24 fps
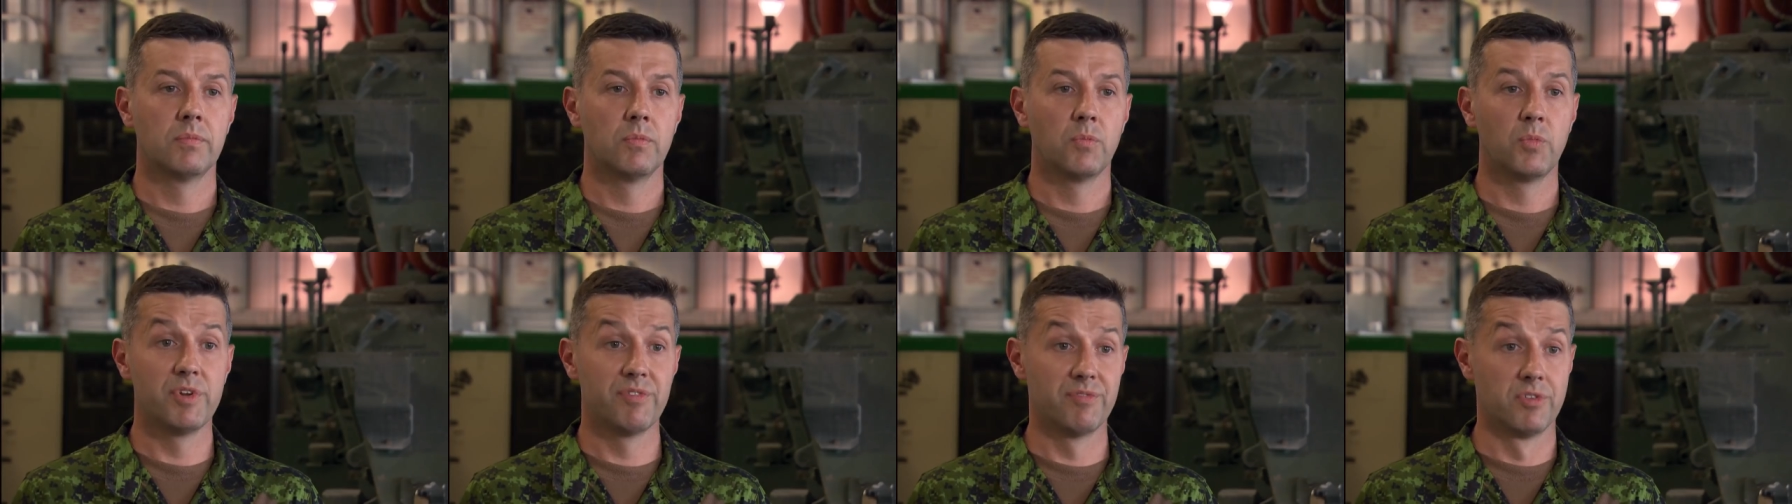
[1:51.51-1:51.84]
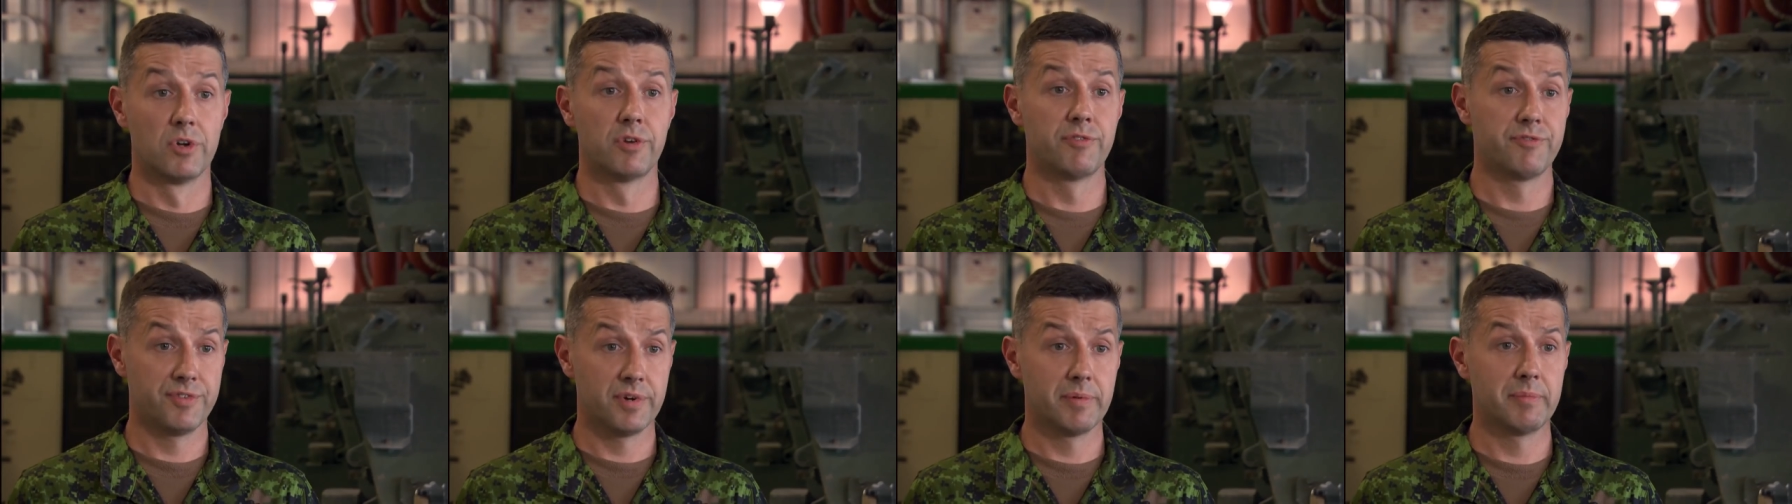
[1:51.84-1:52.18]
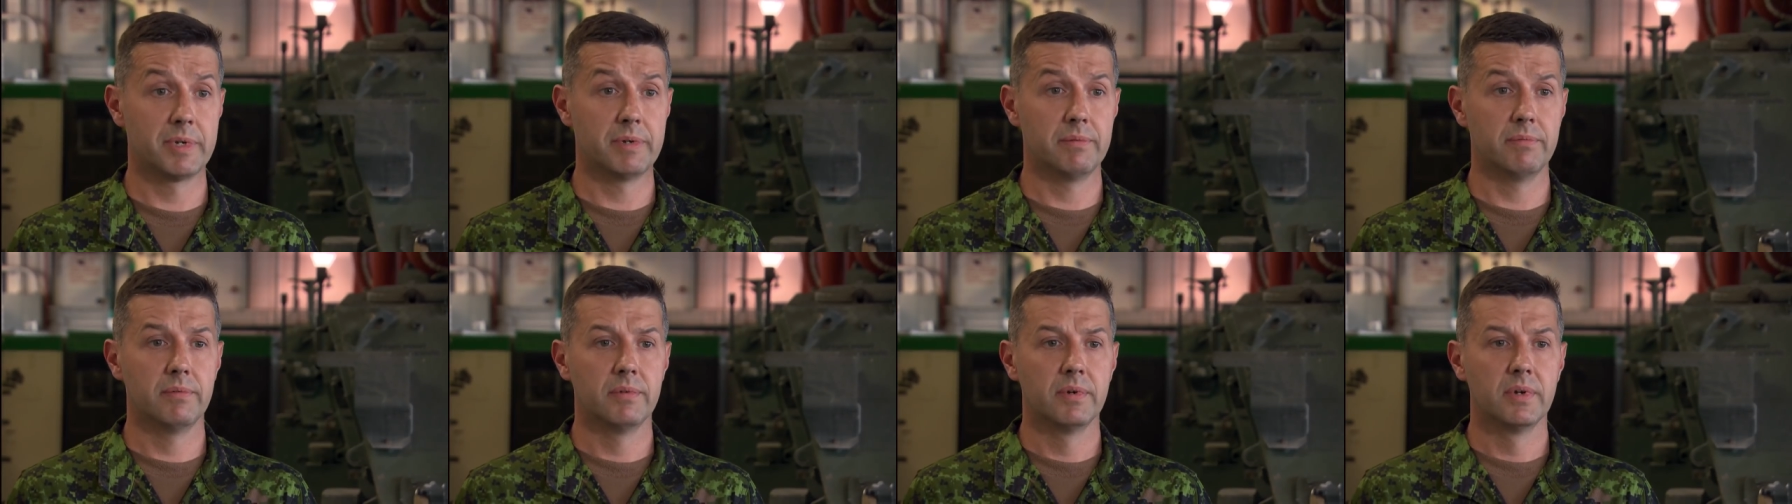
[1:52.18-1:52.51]
We've learned from
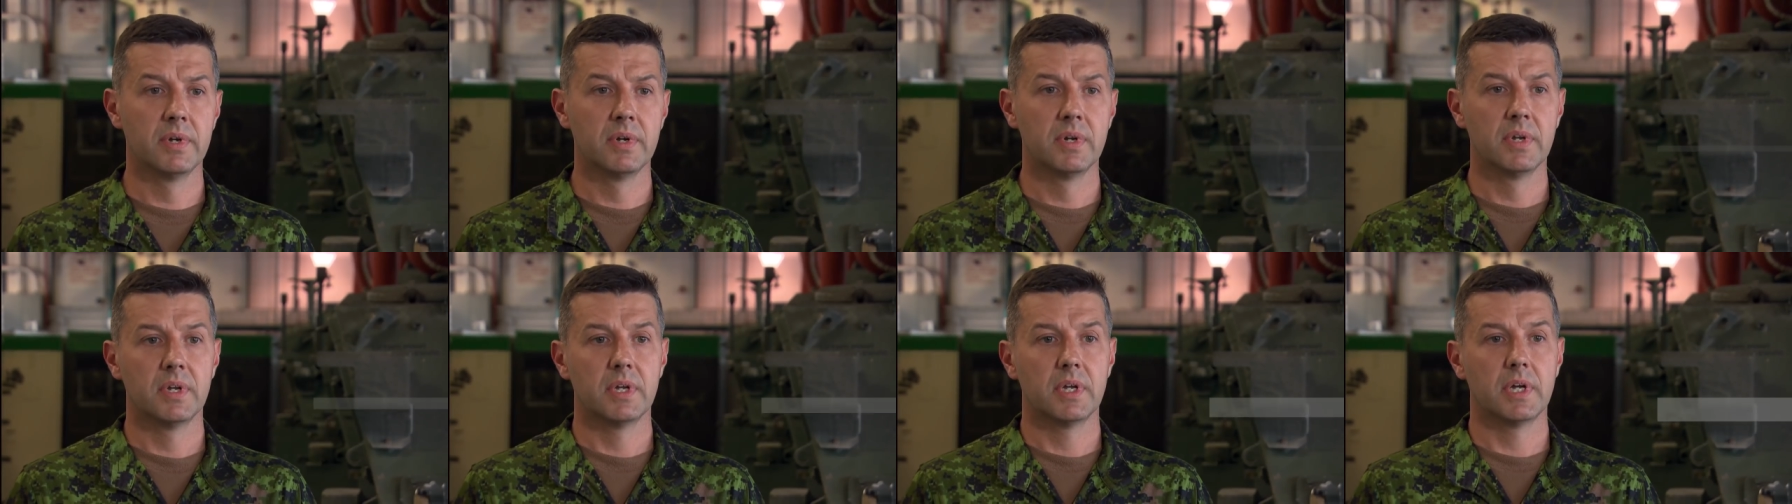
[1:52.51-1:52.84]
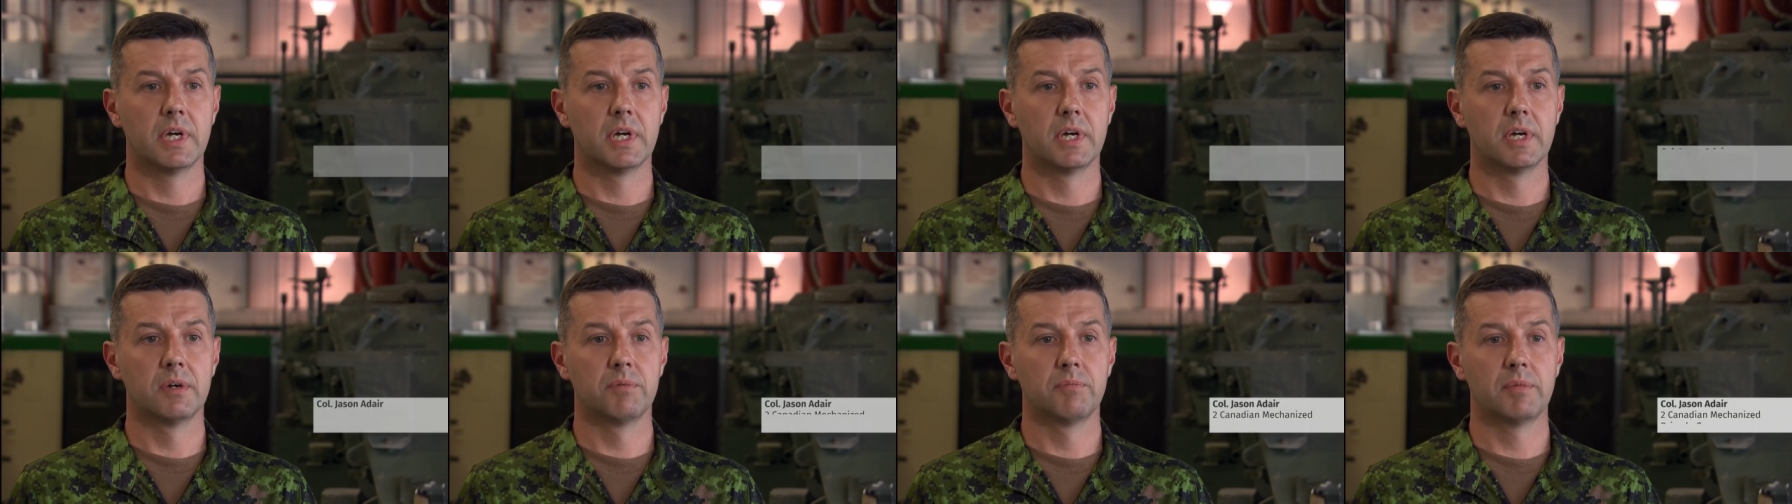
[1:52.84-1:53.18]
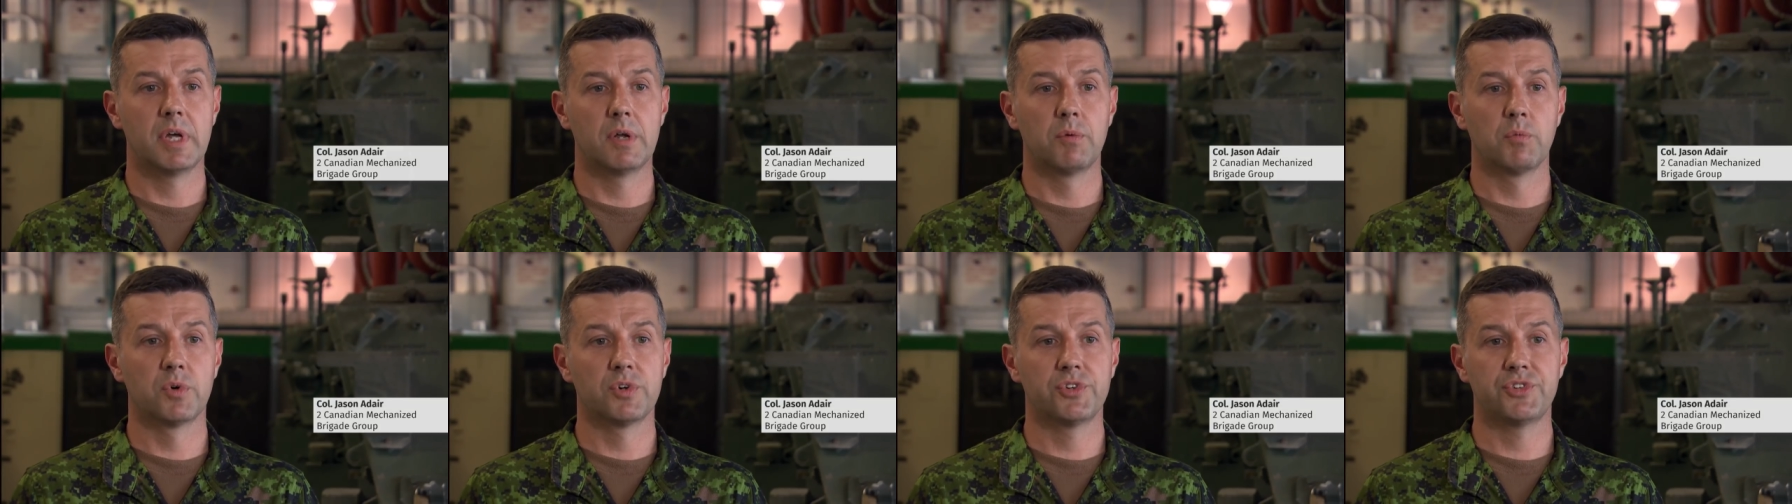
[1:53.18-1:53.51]
it, um,
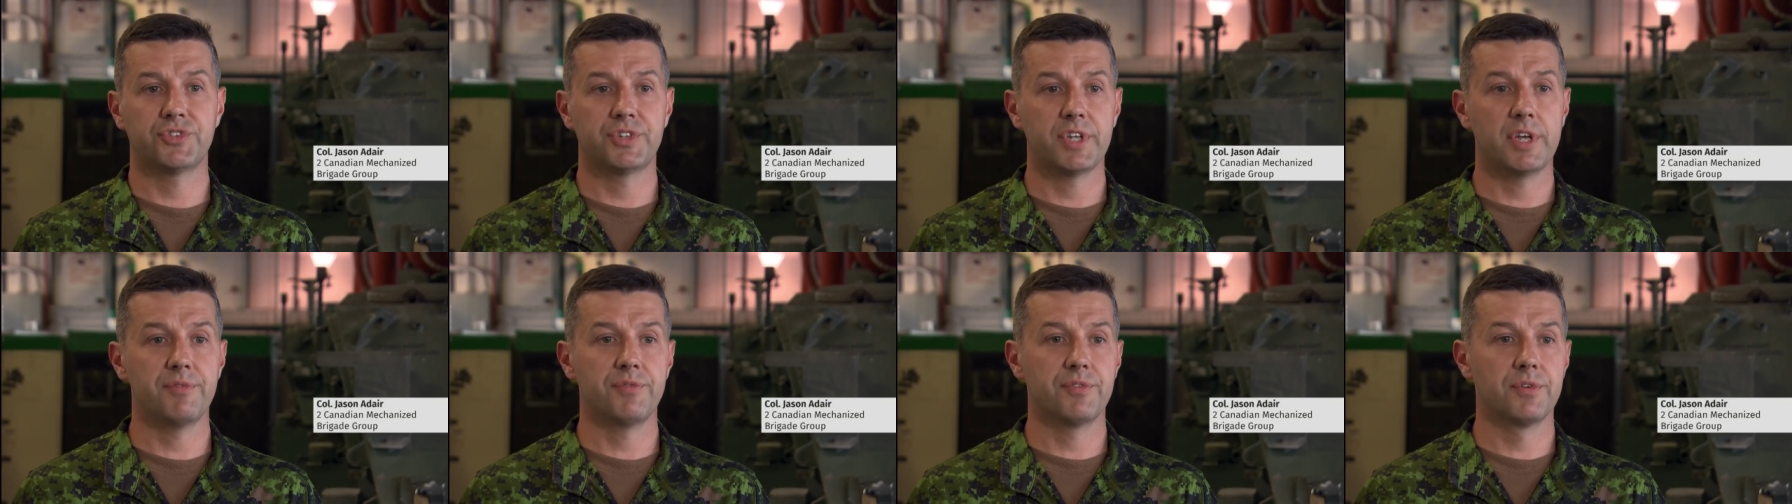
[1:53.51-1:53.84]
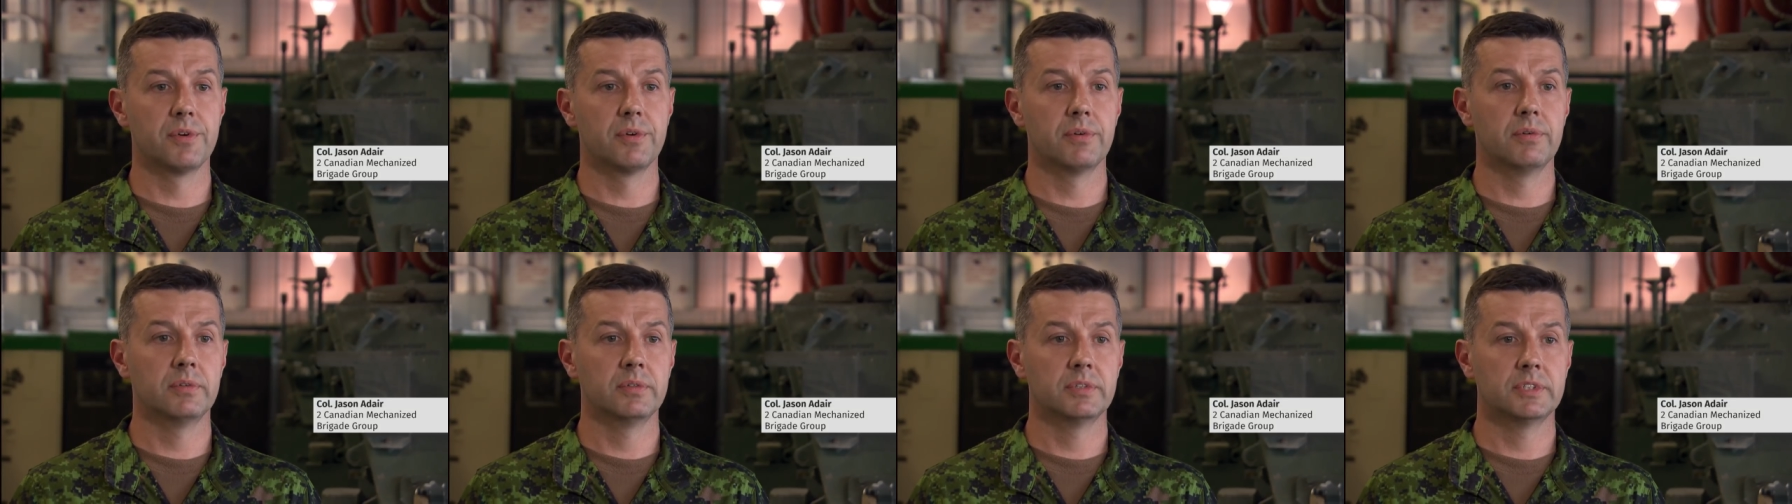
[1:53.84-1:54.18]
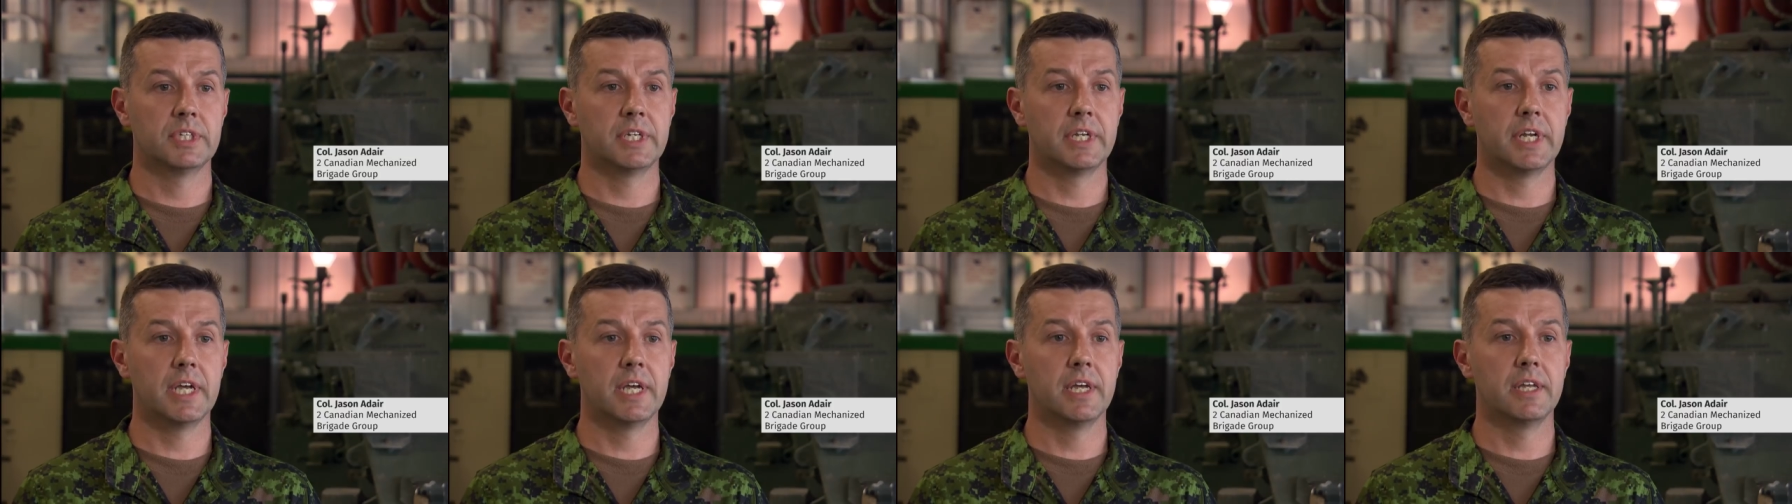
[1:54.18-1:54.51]
and we're safer
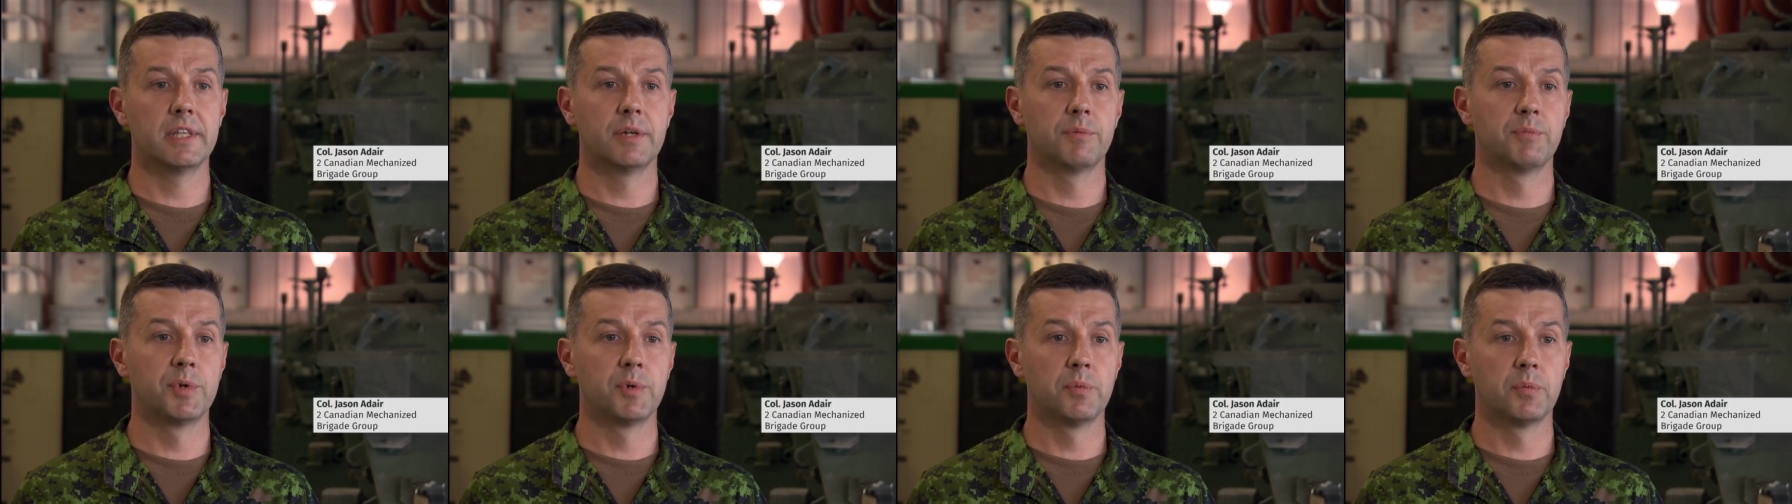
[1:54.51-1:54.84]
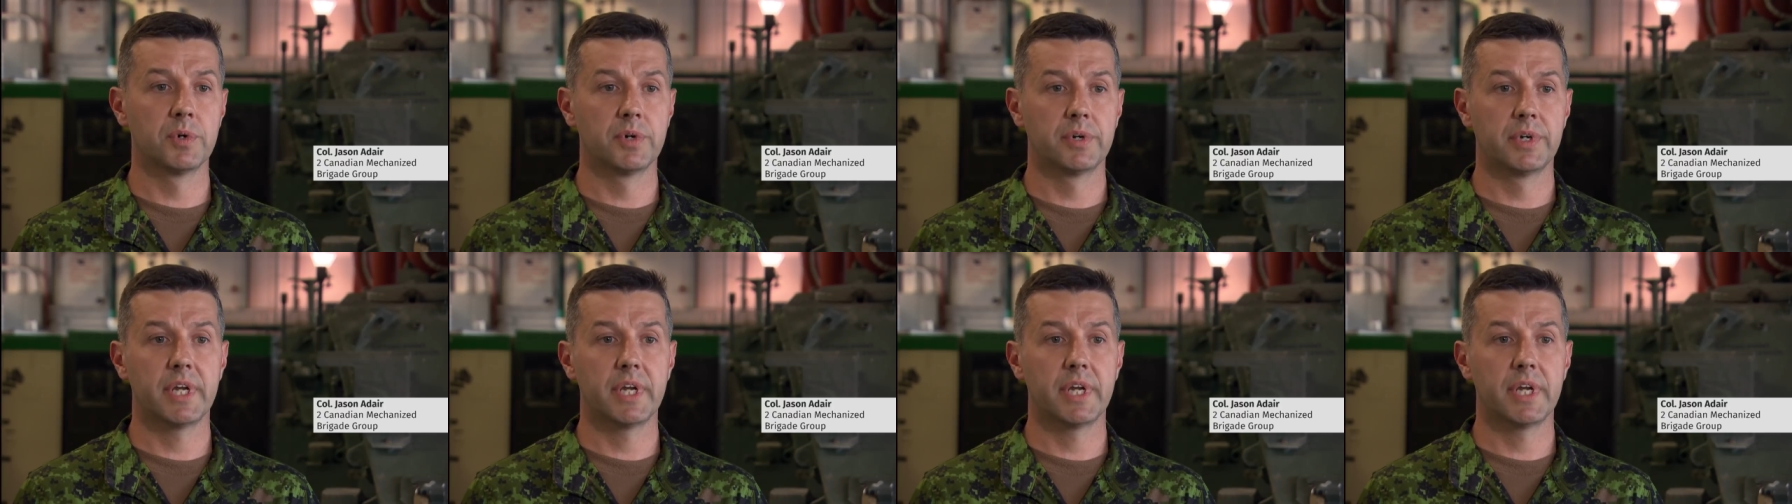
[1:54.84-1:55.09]
today than we were